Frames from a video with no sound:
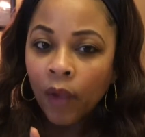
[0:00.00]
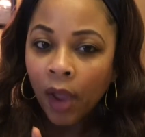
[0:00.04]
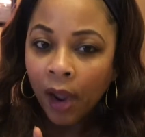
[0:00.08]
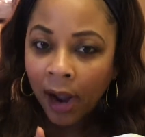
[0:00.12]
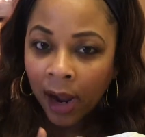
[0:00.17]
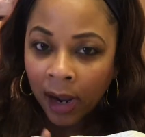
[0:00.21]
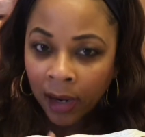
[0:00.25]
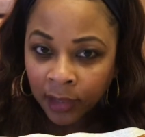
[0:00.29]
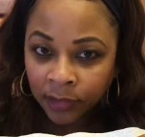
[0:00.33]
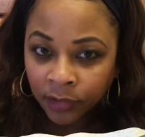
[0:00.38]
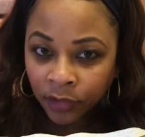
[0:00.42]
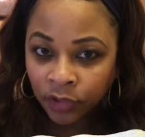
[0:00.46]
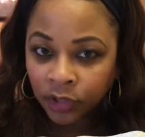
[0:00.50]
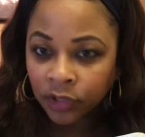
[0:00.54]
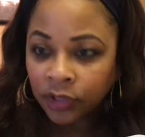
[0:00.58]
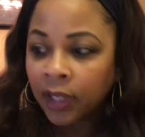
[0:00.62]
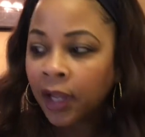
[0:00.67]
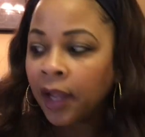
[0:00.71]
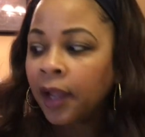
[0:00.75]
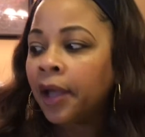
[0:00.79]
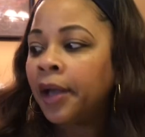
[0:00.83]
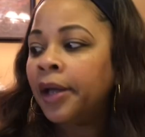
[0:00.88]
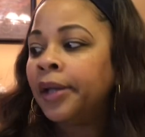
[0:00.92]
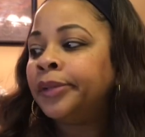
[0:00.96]
I
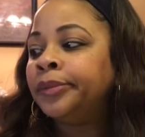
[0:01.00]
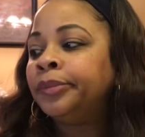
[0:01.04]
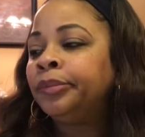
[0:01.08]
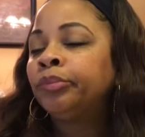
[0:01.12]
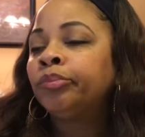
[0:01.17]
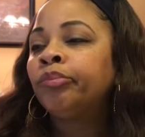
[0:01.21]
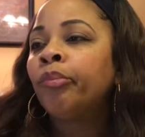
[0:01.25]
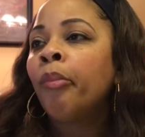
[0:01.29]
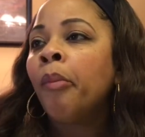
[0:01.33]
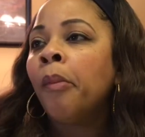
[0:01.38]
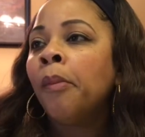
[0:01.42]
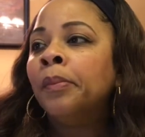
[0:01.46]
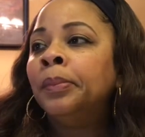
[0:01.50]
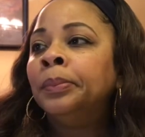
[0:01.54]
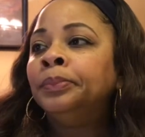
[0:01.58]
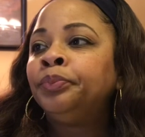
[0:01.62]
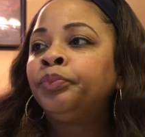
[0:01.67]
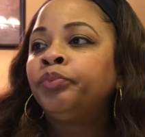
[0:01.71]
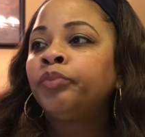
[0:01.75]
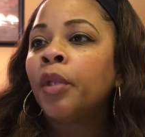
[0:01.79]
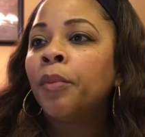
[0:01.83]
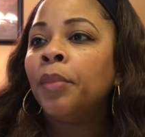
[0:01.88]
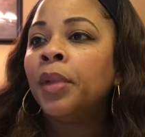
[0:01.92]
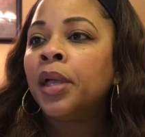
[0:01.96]
understand
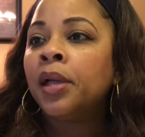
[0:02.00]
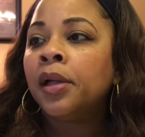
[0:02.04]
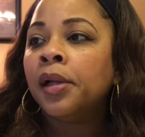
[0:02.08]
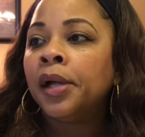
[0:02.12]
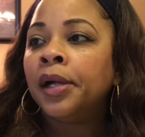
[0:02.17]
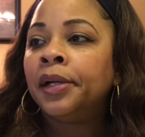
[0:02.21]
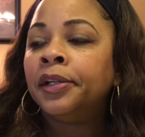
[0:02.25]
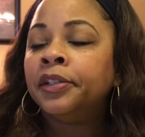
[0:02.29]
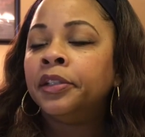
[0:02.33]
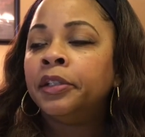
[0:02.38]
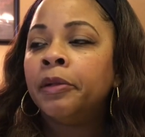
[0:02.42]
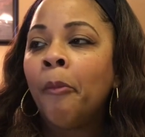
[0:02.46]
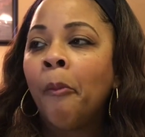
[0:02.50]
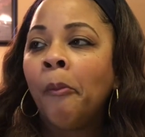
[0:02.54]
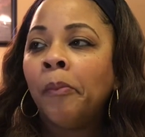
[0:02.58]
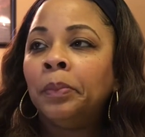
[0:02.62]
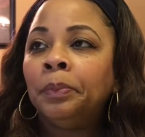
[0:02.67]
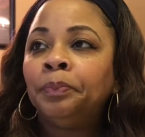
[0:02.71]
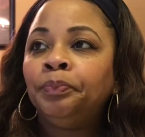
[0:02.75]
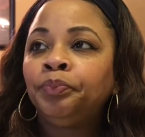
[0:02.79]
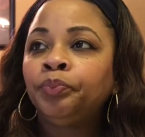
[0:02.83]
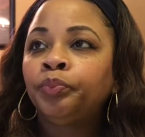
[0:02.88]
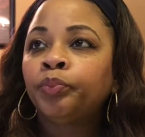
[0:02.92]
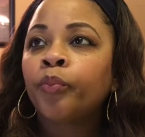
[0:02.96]
because
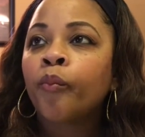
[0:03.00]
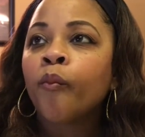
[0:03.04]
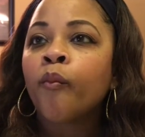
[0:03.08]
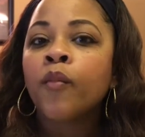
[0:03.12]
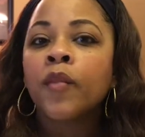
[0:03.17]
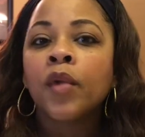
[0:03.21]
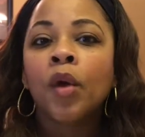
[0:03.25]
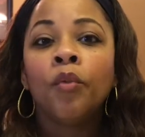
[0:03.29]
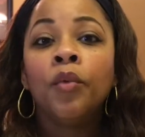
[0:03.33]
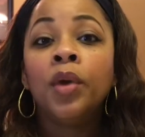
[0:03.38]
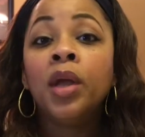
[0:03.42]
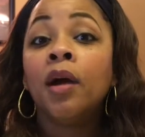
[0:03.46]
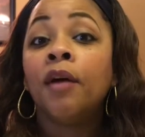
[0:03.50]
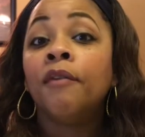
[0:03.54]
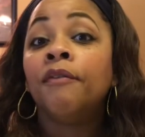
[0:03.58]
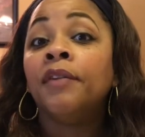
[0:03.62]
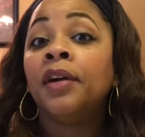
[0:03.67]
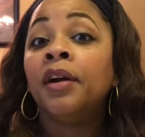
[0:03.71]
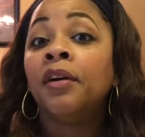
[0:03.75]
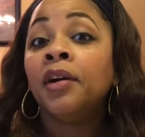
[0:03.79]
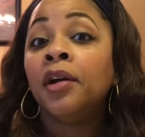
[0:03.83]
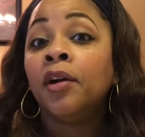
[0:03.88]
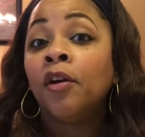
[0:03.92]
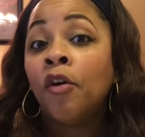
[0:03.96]
we are
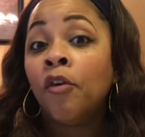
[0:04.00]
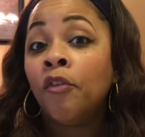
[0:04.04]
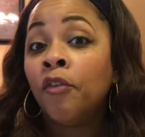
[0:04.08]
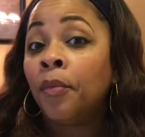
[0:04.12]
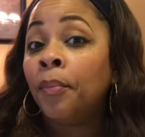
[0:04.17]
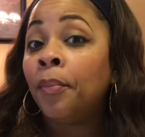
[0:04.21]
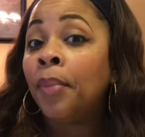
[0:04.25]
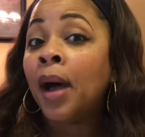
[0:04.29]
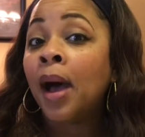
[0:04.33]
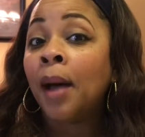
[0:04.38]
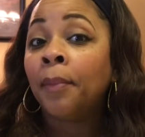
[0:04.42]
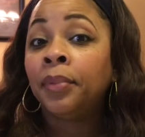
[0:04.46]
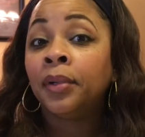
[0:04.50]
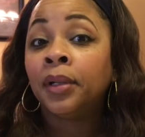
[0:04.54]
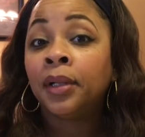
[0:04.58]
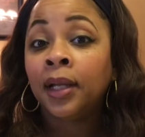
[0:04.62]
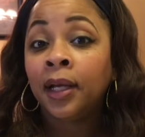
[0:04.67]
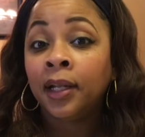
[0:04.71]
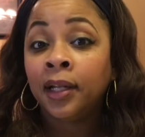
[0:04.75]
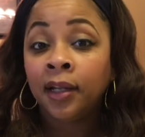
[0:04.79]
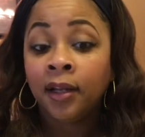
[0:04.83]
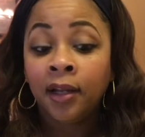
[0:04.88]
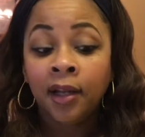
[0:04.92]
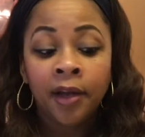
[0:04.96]
very
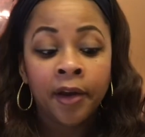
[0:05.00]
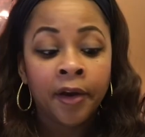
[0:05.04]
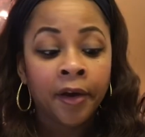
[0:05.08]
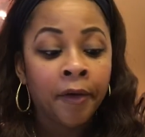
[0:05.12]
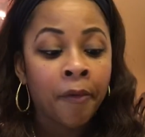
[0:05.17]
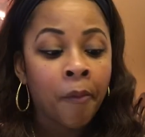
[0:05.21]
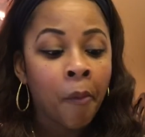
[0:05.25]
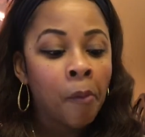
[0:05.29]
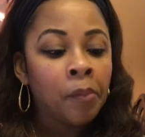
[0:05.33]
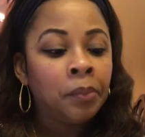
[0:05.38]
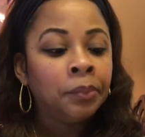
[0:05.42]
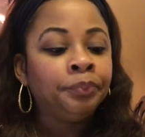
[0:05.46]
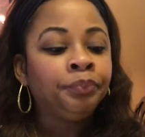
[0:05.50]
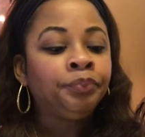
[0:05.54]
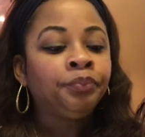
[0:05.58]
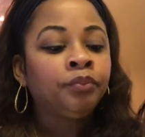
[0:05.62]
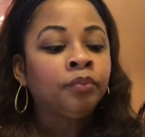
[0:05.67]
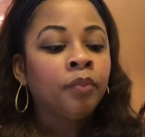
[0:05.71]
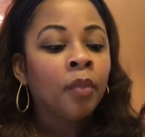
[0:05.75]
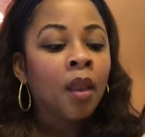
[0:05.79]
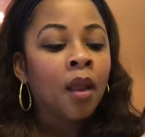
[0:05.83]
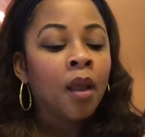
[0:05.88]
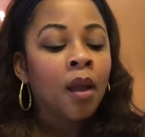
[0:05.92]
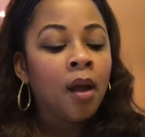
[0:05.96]
overpopulated here,
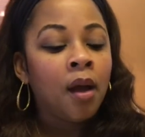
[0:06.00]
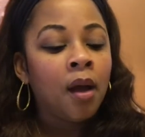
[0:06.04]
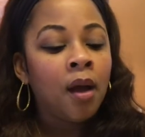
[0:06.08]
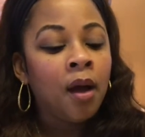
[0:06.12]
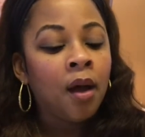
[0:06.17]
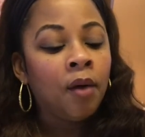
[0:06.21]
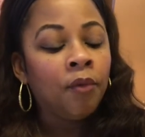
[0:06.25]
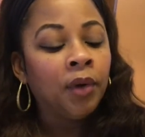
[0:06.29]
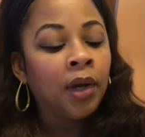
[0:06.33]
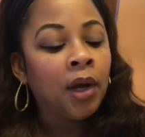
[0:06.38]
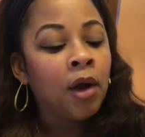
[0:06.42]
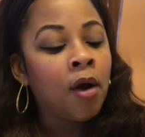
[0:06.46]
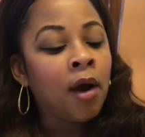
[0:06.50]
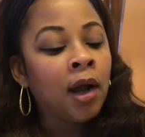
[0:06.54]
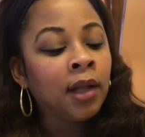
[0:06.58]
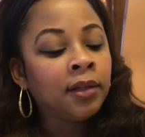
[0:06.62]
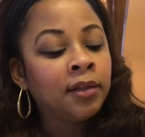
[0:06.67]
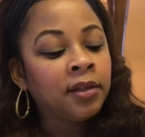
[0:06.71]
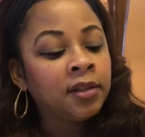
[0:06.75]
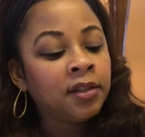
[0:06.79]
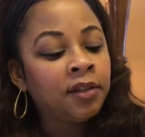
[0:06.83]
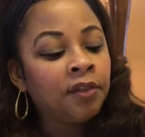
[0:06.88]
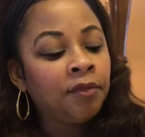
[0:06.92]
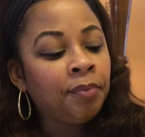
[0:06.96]

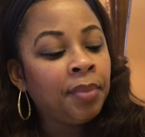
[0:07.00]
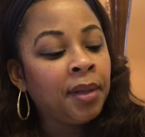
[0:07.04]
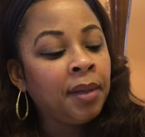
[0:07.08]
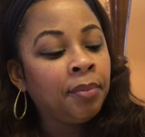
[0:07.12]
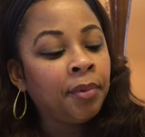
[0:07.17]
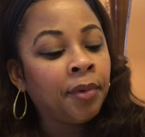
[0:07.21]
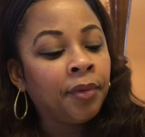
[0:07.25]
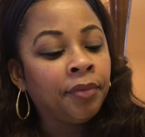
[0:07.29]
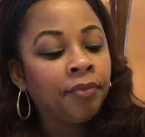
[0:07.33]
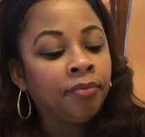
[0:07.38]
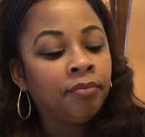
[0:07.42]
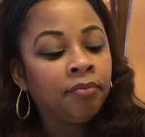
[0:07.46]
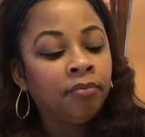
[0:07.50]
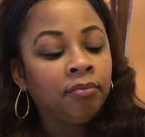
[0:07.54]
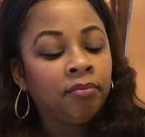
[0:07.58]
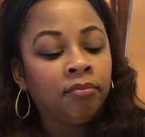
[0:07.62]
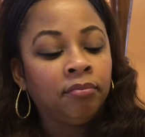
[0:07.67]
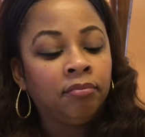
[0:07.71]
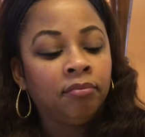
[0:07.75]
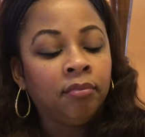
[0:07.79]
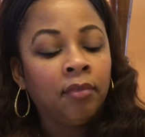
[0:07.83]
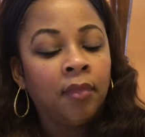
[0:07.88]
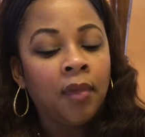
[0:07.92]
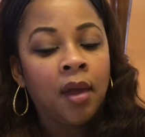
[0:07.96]
regardless if people
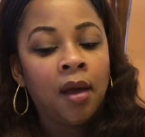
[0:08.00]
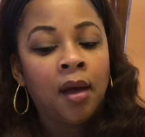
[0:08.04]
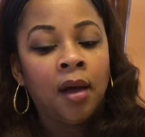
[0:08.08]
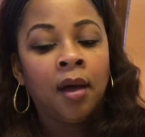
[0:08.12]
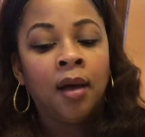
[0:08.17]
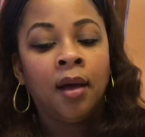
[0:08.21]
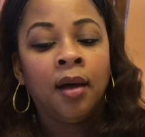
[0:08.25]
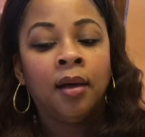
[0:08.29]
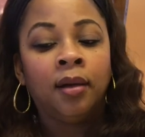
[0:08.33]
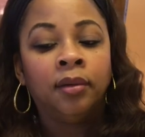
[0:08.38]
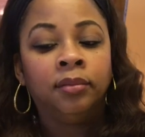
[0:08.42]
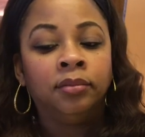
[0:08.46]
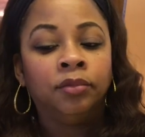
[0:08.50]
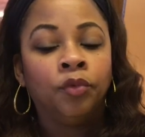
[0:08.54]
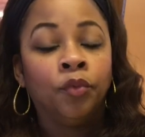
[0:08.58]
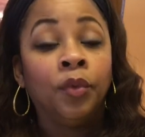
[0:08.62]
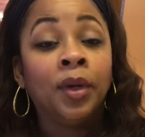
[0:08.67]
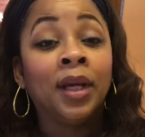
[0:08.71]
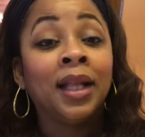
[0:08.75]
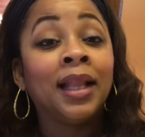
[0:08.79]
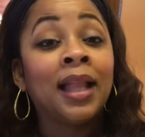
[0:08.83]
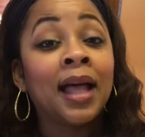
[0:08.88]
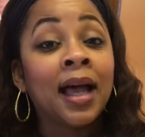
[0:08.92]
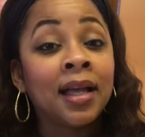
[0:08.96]

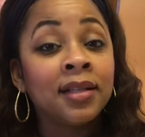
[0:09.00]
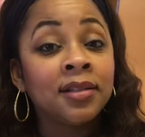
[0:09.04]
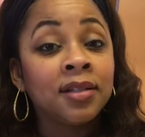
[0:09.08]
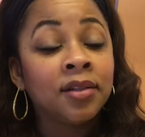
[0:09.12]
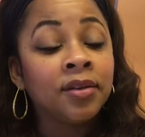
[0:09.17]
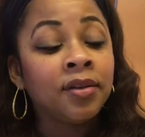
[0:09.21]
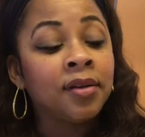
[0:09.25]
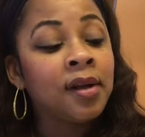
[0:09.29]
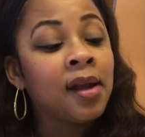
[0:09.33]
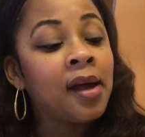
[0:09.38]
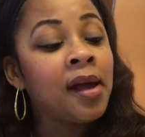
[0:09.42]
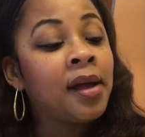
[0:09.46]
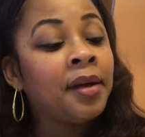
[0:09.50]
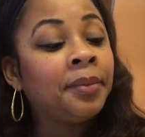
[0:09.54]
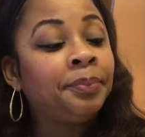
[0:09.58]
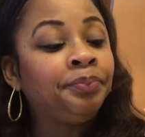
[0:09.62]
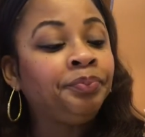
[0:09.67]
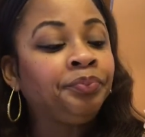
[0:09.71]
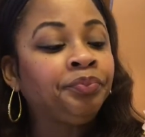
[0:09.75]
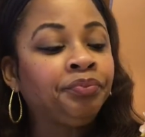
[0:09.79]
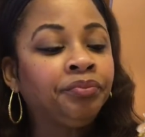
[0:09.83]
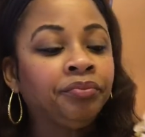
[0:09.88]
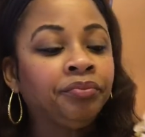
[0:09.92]
realize it or not.